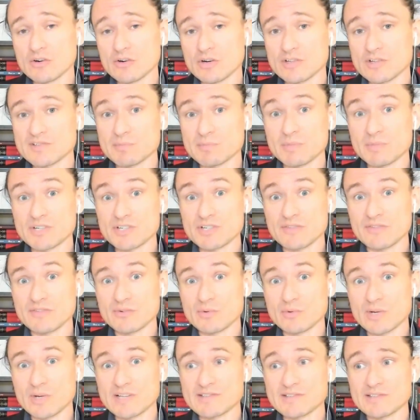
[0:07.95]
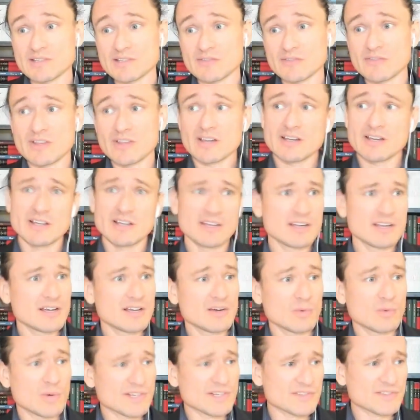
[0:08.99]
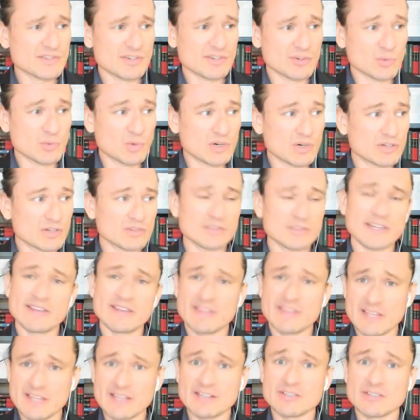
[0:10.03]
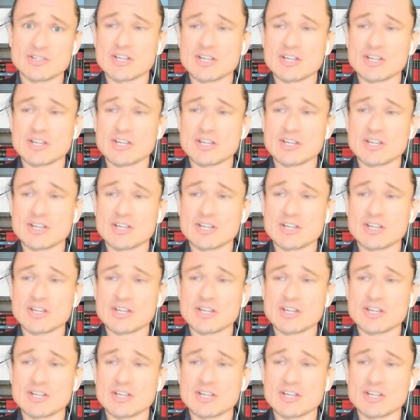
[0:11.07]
across much of the rest of the Western world, I think,